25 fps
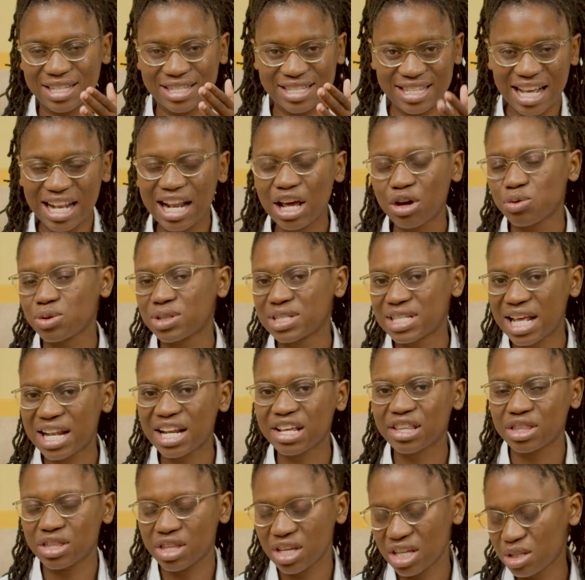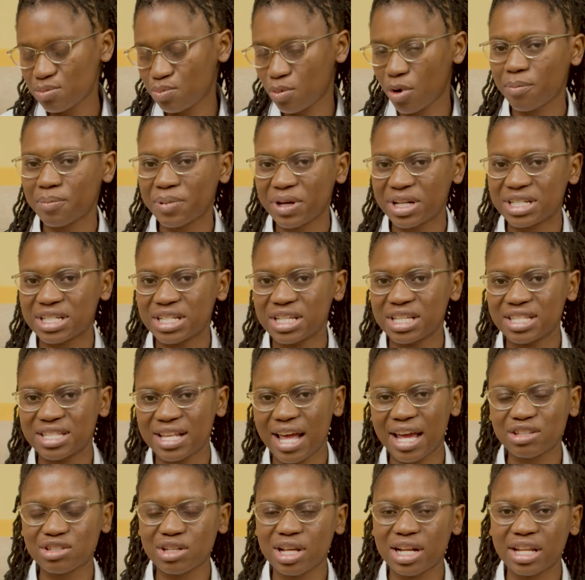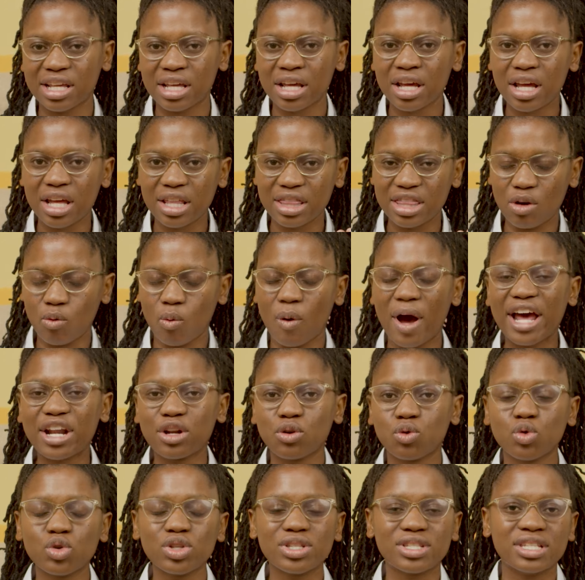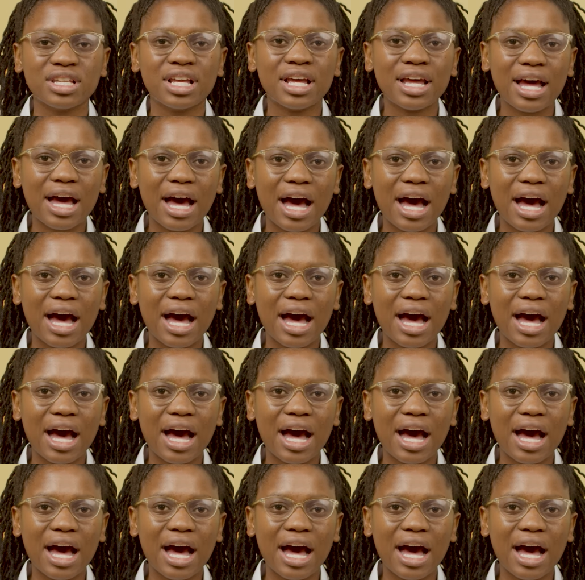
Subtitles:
seller who's selling this property is actually the one who's